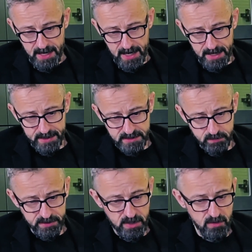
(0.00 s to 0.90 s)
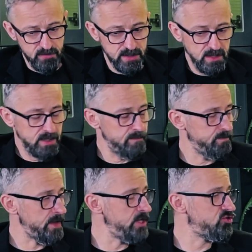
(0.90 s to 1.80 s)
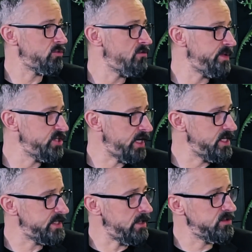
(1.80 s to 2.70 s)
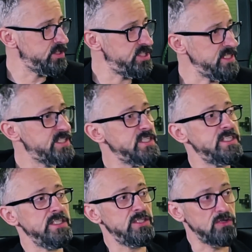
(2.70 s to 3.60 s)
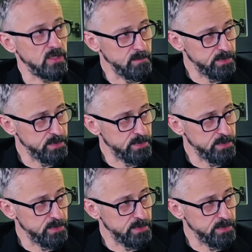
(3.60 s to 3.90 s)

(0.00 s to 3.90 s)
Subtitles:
And as we know, that Atrium have been changed now to G-City Europe.